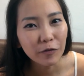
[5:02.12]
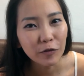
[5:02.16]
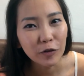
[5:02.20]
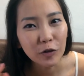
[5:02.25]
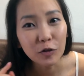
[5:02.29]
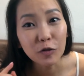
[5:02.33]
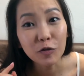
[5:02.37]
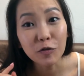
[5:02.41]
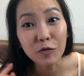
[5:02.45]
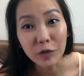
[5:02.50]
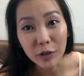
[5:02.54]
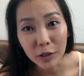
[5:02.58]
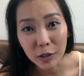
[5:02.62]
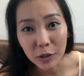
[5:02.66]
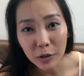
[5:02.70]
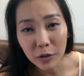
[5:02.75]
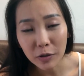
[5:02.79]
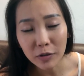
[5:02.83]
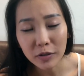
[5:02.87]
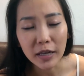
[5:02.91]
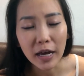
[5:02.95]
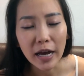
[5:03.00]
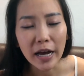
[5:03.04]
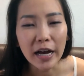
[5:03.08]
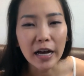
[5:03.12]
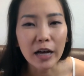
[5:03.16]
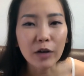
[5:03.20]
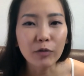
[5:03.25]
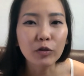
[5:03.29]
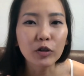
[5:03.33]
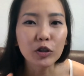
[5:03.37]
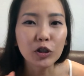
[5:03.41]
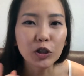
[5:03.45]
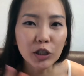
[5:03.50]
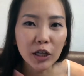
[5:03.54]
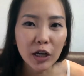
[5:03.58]
few videos, I
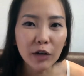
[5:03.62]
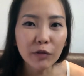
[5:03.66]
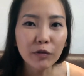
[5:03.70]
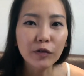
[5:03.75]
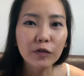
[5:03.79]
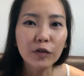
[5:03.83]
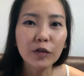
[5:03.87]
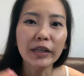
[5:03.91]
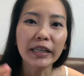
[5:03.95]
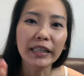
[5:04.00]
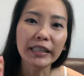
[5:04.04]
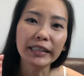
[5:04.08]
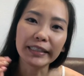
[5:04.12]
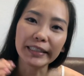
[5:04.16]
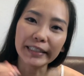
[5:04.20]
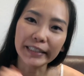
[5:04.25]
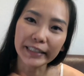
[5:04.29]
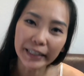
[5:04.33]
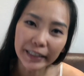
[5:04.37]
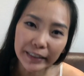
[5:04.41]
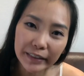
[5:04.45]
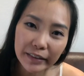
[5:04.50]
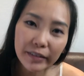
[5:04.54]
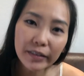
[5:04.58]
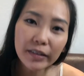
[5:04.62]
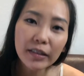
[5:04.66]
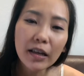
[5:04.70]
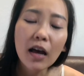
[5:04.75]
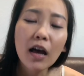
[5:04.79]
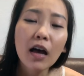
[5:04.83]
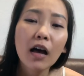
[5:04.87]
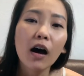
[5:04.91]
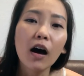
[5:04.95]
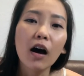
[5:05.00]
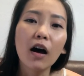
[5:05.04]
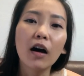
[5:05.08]
will share with you in details
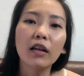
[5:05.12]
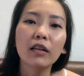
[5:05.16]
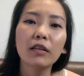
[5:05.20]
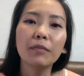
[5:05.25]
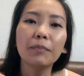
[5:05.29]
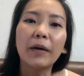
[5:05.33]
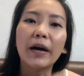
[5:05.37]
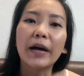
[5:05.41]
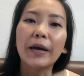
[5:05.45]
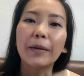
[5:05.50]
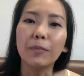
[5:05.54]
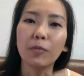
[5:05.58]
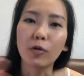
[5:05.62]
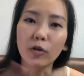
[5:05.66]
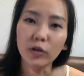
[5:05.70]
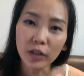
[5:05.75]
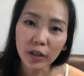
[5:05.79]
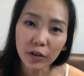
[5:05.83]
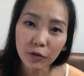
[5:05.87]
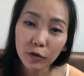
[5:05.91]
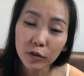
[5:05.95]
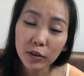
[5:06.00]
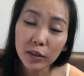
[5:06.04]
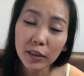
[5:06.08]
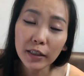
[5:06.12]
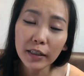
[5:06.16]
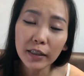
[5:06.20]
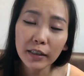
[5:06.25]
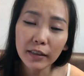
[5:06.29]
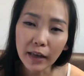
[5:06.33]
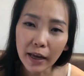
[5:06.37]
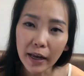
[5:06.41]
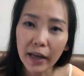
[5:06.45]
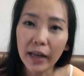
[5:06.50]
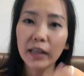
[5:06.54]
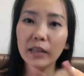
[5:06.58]
on my morning routine
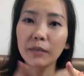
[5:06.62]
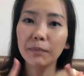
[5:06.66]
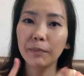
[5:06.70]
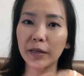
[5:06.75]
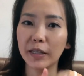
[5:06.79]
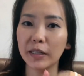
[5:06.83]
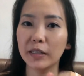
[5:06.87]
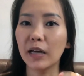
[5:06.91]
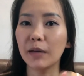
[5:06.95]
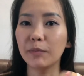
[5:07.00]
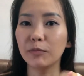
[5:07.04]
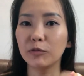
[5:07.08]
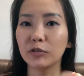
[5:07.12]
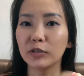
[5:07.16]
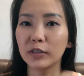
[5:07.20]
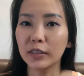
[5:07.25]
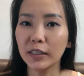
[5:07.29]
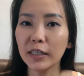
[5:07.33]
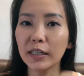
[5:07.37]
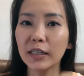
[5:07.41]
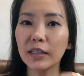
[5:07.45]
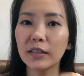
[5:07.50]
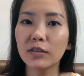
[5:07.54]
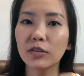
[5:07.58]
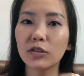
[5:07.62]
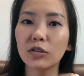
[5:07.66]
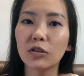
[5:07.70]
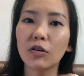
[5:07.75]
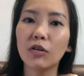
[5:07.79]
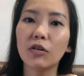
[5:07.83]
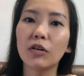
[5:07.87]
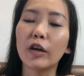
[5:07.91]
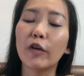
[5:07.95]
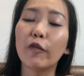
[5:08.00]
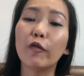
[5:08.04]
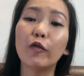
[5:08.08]
and bedtime routine.
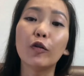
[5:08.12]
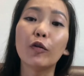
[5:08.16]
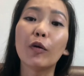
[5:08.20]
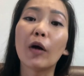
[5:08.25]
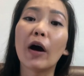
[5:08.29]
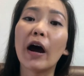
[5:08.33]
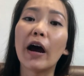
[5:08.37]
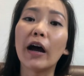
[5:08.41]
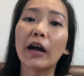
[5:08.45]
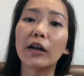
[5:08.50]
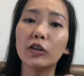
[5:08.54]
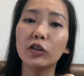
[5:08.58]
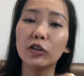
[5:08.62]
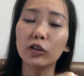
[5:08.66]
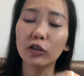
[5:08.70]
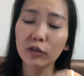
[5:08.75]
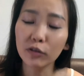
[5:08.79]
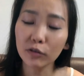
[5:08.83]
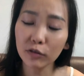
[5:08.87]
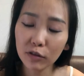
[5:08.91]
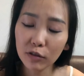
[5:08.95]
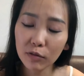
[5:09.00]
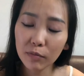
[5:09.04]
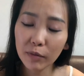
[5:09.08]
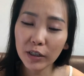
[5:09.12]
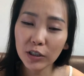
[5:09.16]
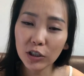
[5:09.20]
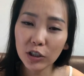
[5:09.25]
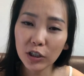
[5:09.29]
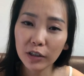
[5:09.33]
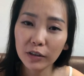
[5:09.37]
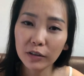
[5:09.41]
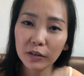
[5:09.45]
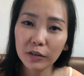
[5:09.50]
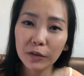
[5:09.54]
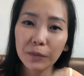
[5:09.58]
So if you are new to my
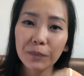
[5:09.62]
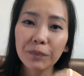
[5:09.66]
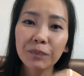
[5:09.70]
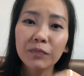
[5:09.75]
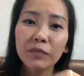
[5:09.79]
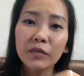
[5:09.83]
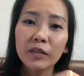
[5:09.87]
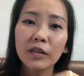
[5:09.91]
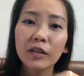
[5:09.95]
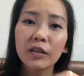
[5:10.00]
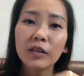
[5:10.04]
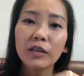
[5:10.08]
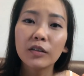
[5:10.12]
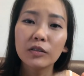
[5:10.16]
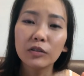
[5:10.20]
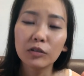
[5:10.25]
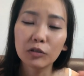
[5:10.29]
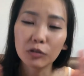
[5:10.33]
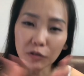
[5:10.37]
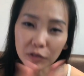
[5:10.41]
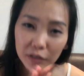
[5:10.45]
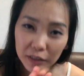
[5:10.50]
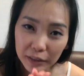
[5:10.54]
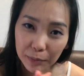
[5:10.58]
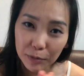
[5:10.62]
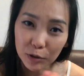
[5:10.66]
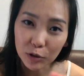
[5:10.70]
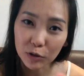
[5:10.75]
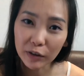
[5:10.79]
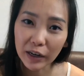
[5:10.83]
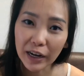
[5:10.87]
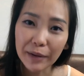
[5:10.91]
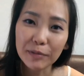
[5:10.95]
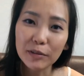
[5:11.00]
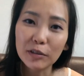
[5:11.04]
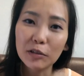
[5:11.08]
channel, do
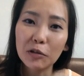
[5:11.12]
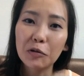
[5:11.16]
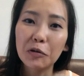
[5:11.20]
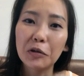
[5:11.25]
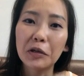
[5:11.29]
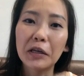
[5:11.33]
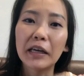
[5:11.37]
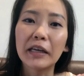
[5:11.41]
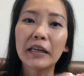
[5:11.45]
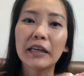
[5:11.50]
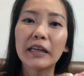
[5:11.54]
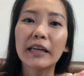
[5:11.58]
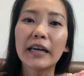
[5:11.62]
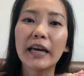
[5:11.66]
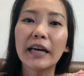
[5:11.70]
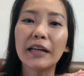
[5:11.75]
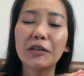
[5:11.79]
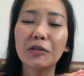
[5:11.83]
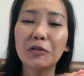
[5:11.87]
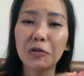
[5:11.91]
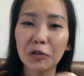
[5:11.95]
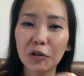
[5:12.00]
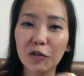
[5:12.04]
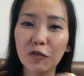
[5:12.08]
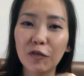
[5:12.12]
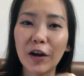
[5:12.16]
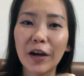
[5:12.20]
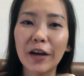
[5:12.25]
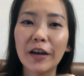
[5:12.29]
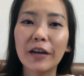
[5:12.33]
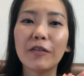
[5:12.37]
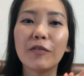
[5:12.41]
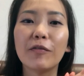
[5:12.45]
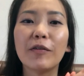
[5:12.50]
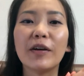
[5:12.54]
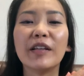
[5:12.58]
subscribe so you can get
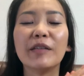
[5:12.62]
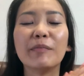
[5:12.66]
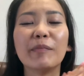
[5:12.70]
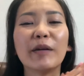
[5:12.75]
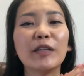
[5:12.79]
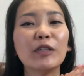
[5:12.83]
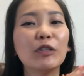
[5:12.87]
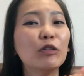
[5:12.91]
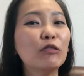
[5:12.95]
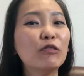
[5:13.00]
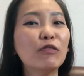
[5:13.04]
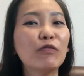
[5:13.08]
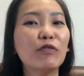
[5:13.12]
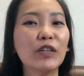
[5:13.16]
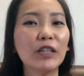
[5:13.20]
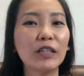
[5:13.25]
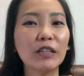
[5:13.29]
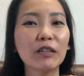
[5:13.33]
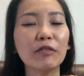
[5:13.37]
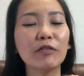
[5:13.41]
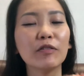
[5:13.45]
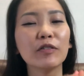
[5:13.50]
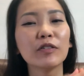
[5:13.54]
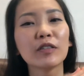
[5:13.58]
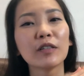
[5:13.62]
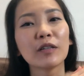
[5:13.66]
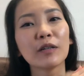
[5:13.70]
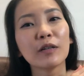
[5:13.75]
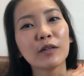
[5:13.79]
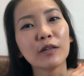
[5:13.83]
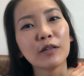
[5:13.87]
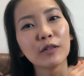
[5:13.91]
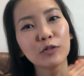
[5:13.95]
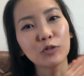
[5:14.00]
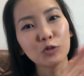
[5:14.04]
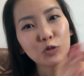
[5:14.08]
notified when my new videos
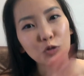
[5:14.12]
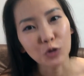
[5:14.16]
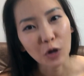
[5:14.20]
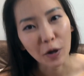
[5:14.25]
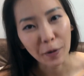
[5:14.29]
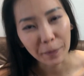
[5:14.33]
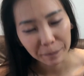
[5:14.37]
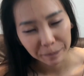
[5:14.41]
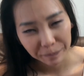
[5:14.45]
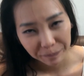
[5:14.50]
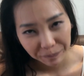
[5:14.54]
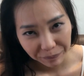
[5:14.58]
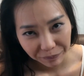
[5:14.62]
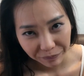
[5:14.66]
drop.